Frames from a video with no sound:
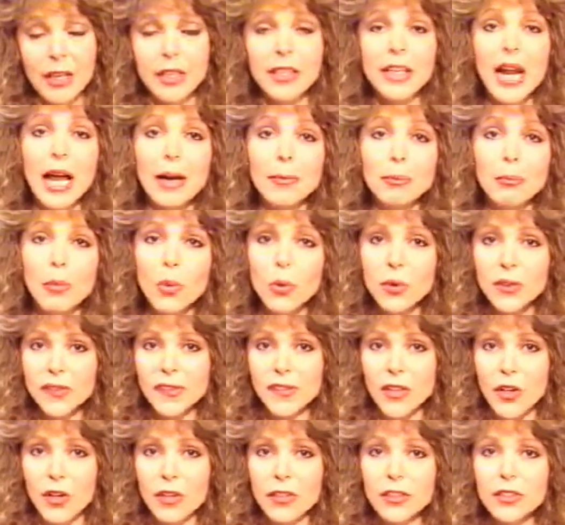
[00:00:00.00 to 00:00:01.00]
None more
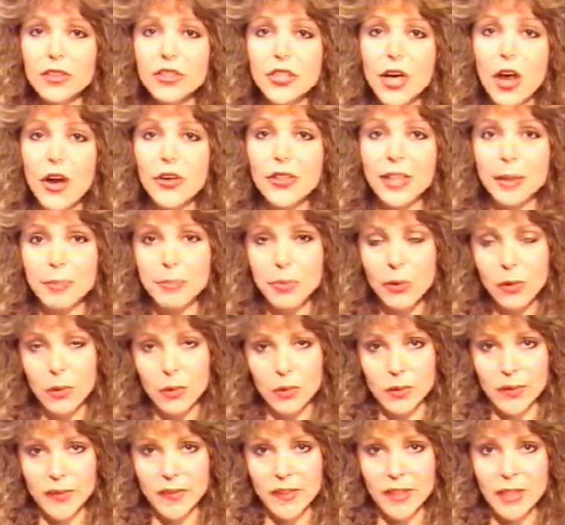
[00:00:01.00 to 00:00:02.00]
so than Tony
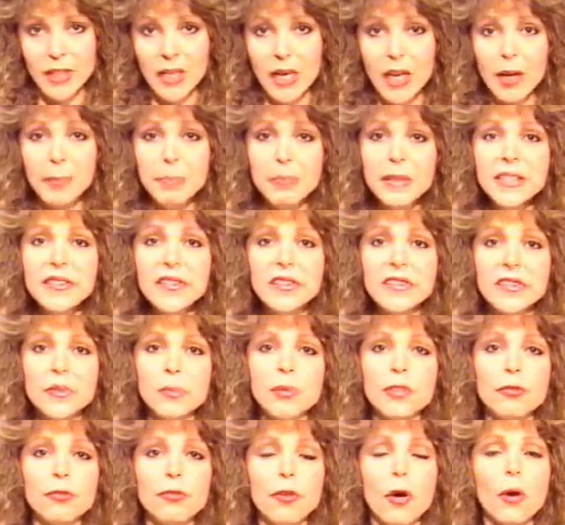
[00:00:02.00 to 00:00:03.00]
Puls, a
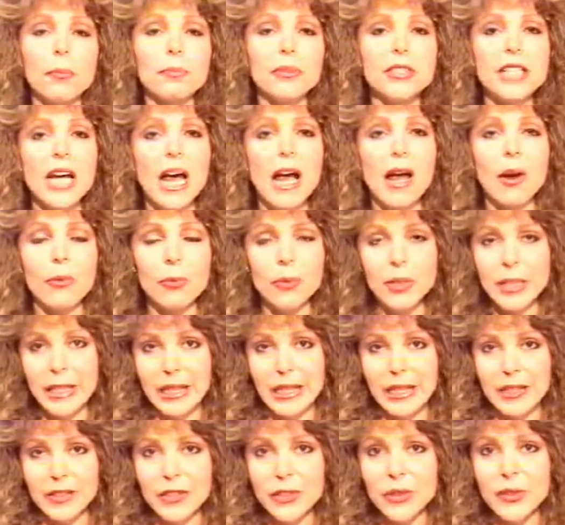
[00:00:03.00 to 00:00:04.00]
businessman from
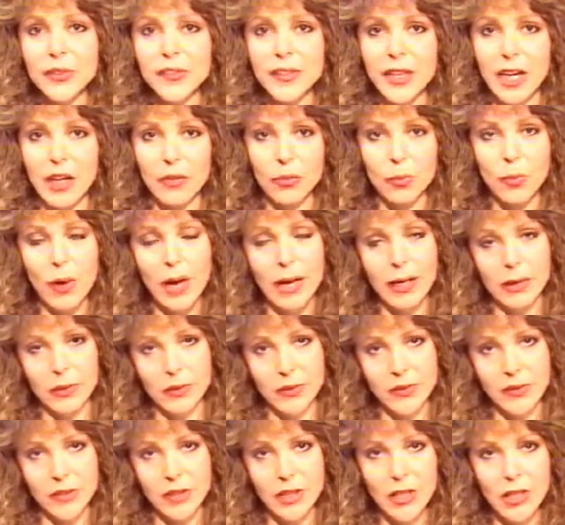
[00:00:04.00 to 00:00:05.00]
Taree in New South
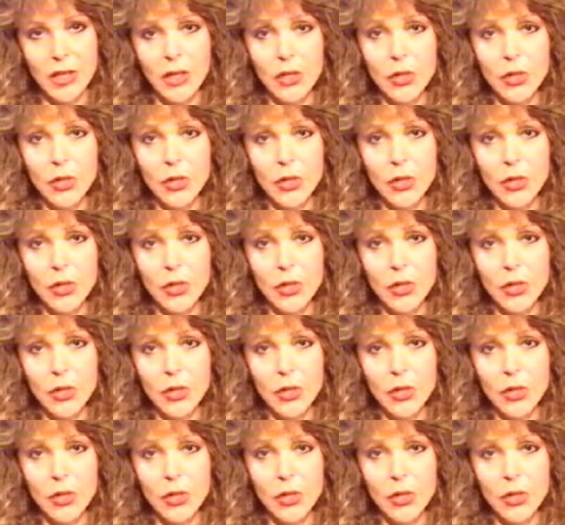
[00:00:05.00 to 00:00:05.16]
Wales,